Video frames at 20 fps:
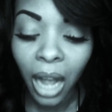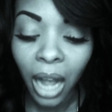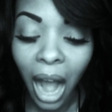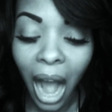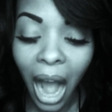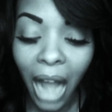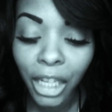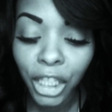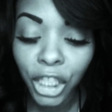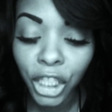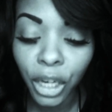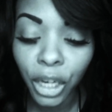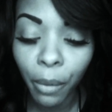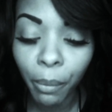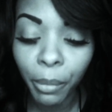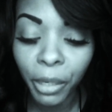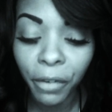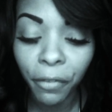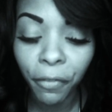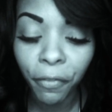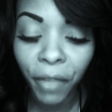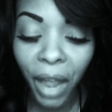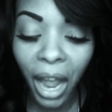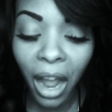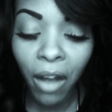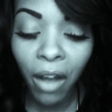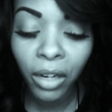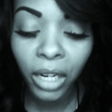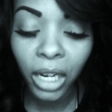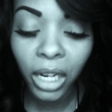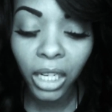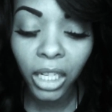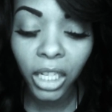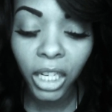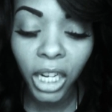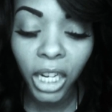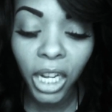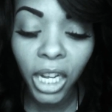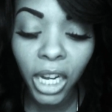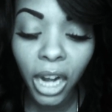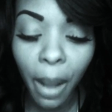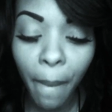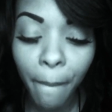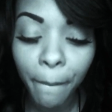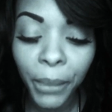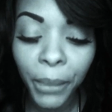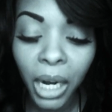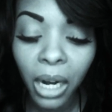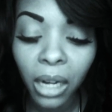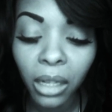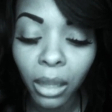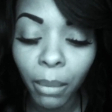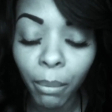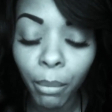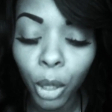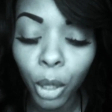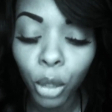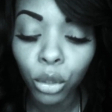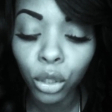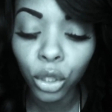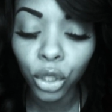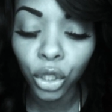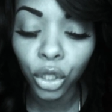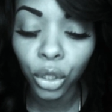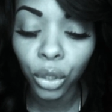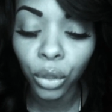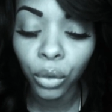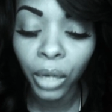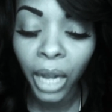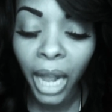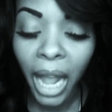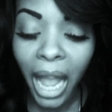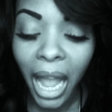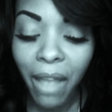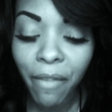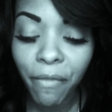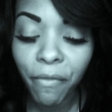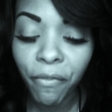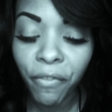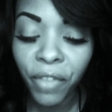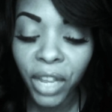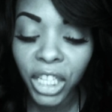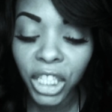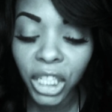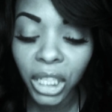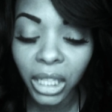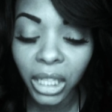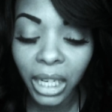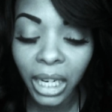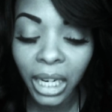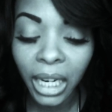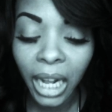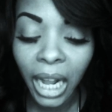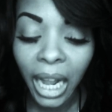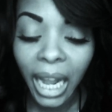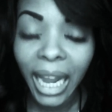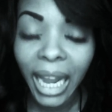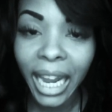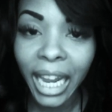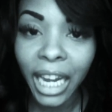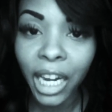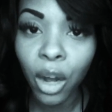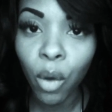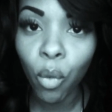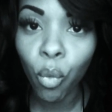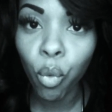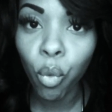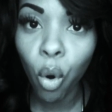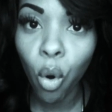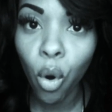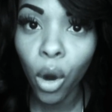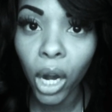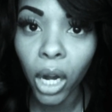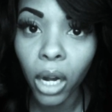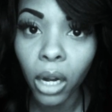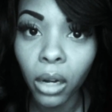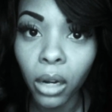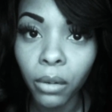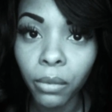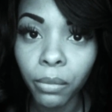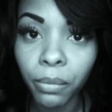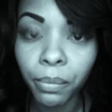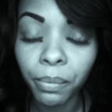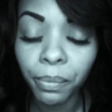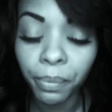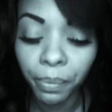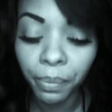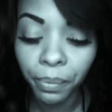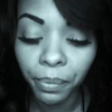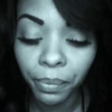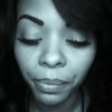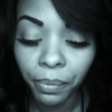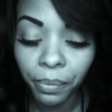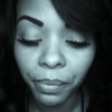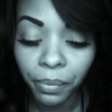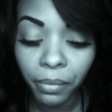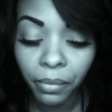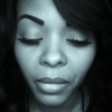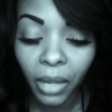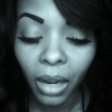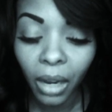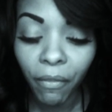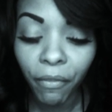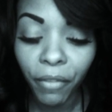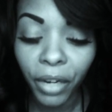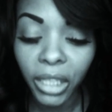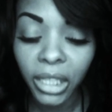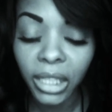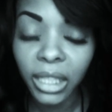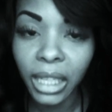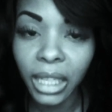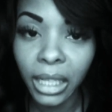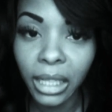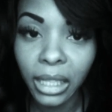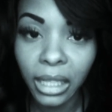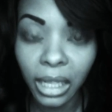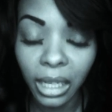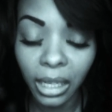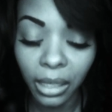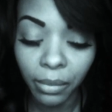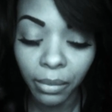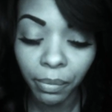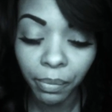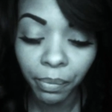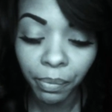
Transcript: I shall be found good among the multitude, and vigilant in war. Verse 16.